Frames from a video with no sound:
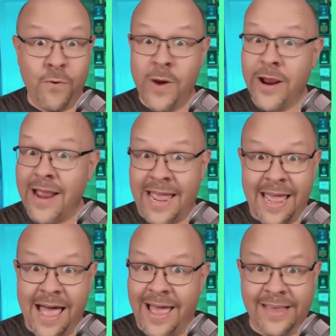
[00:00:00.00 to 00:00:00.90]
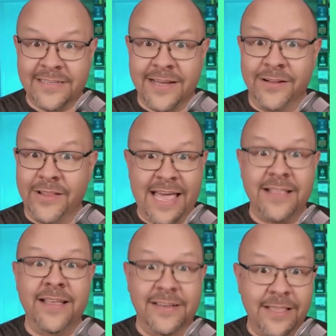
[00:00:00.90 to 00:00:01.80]
where AI is going to
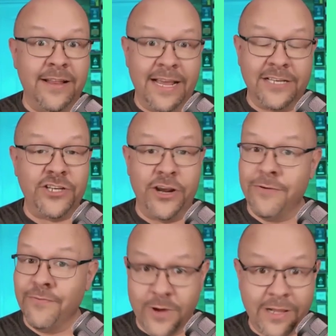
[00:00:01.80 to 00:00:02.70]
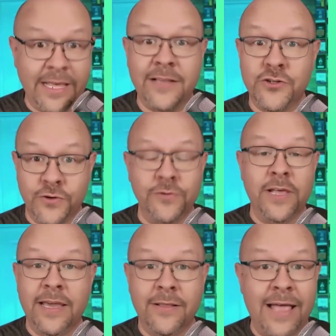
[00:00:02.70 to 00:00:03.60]
land us in the next year? Really,
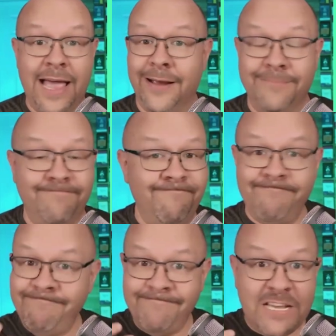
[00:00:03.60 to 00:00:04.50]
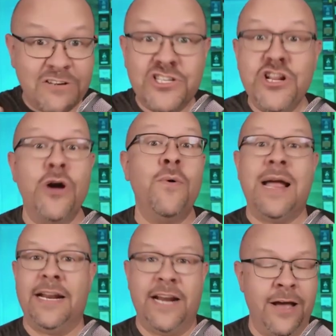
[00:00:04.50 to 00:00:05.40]
truly. Like, there's no
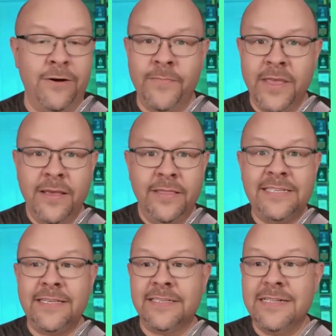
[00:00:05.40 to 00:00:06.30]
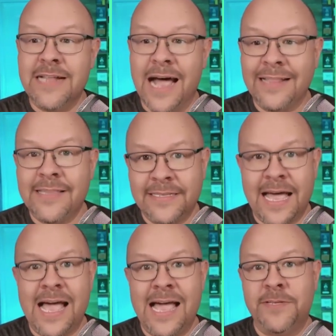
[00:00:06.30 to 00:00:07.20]
way to know. This is not the
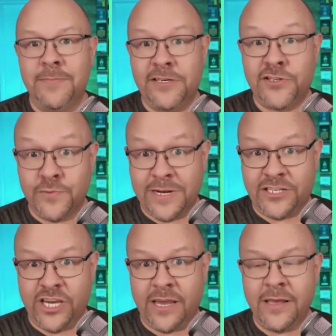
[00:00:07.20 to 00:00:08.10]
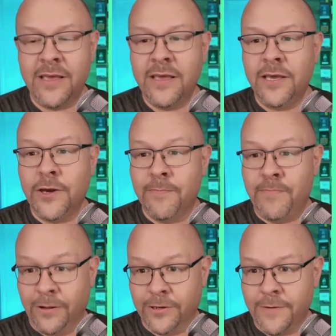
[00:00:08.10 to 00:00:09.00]
time to be switching your
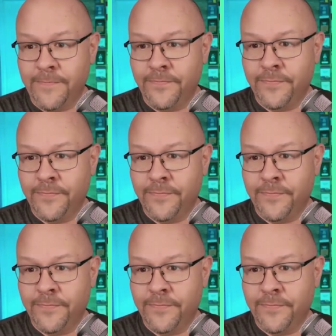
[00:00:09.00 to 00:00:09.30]
builder.